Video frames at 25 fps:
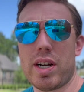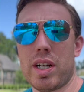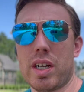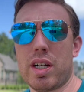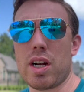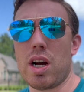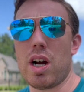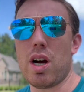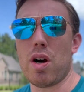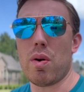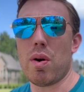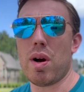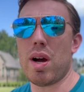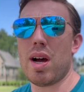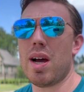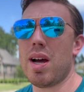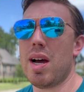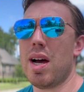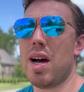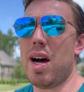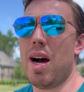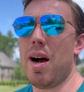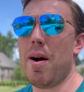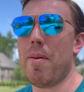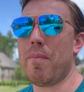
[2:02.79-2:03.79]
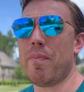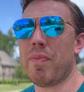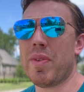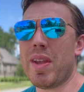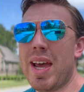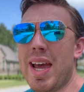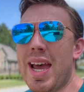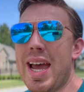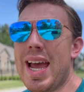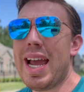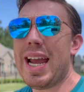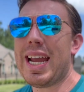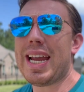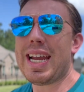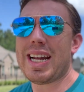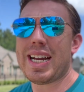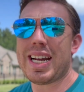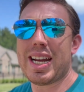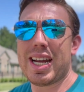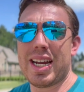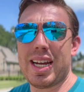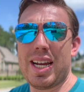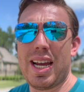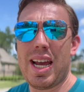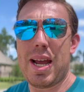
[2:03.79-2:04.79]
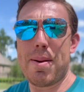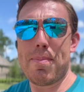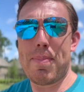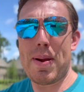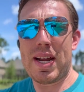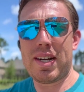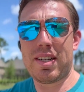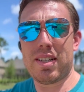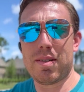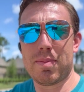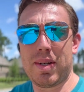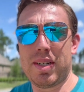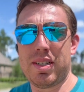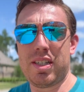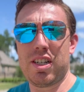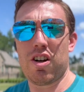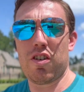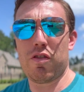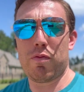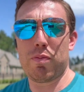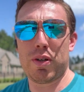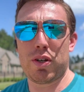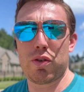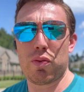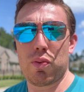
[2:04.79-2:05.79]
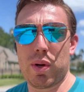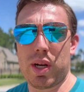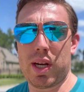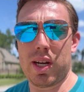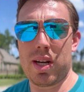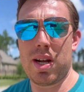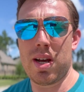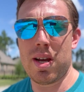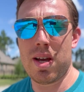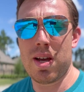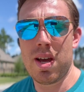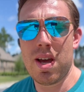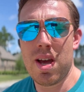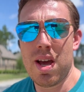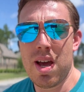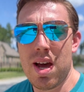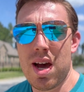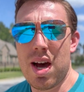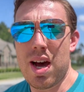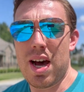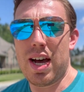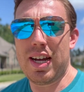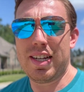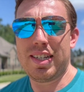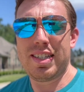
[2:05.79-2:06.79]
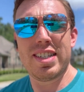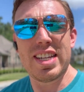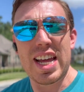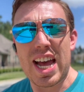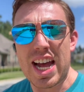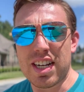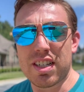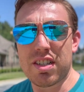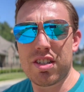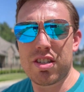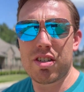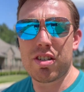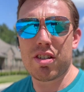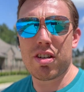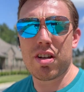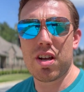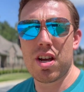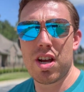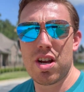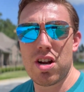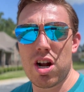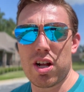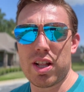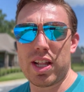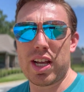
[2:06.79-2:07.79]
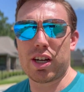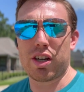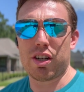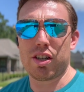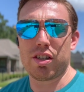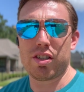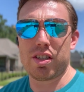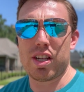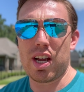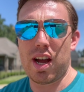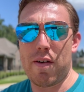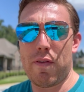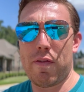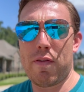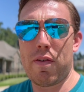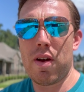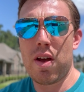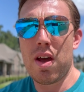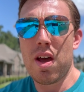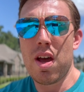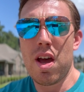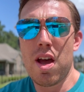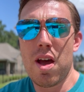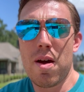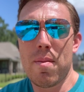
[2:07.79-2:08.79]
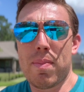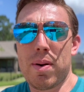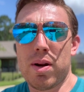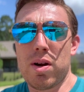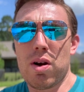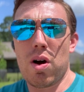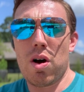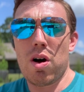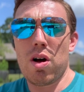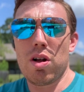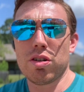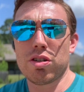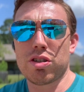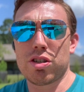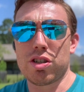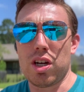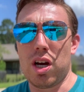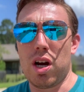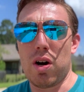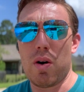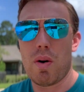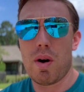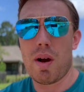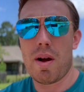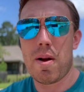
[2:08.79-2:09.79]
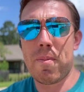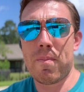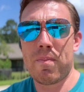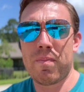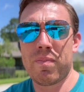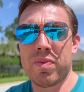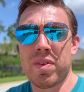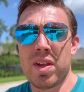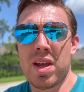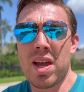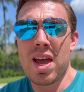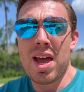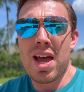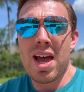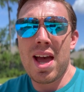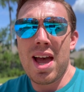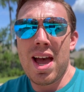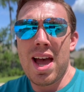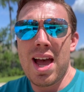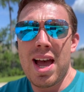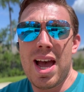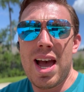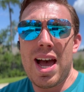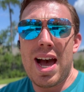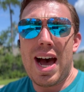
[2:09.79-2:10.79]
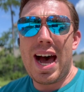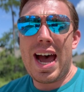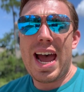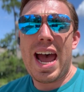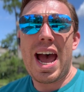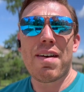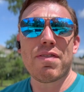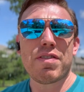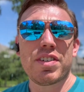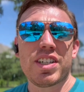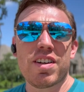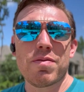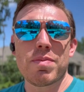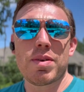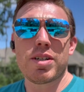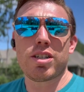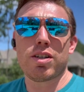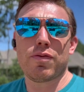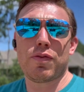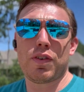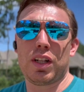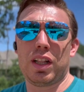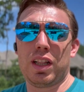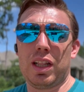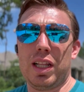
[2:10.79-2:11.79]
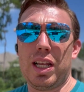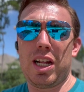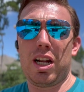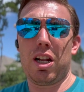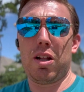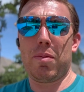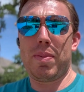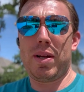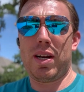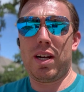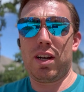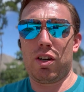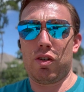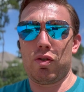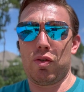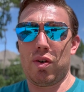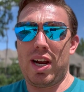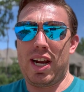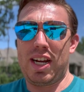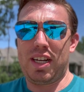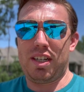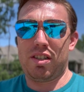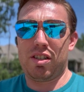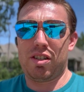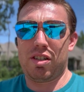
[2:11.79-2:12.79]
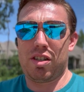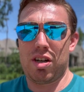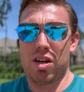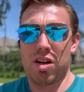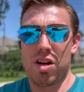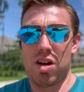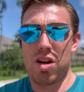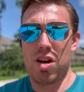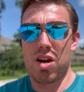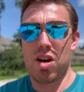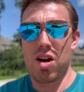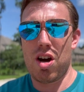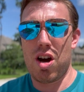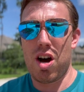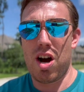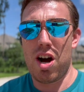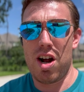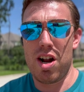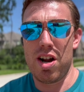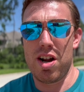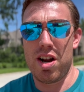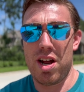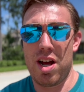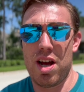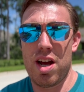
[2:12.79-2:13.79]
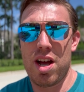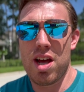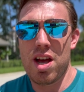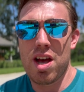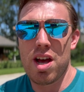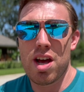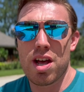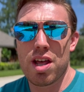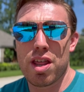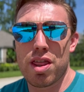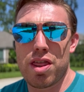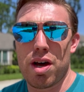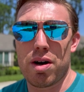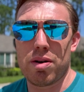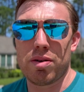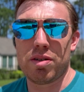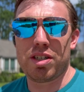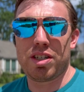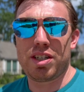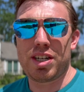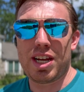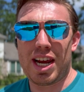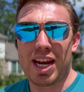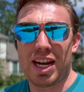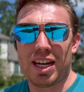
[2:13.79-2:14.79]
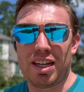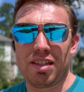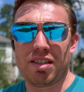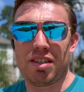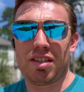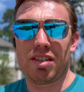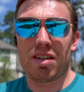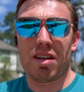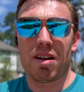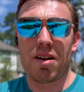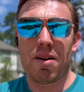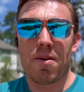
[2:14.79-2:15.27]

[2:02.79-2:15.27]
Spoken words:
go, eating and pacing myself between sets and all that good stuff. But also, I have to give myself a little bit of grace on those days